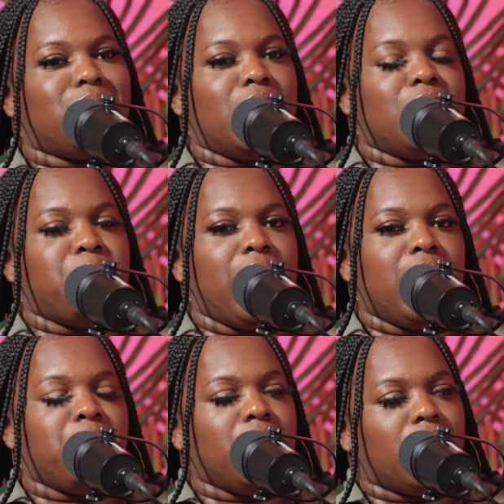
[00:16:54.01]
it
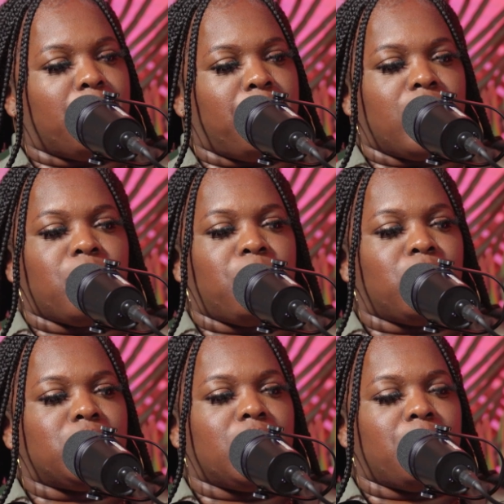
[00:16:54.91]
made me a better
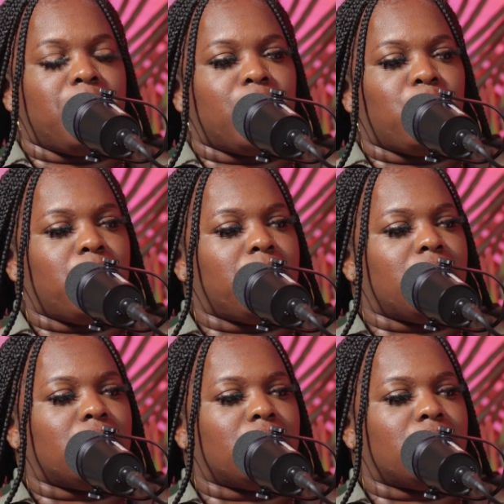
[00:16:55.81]
person, a better woman.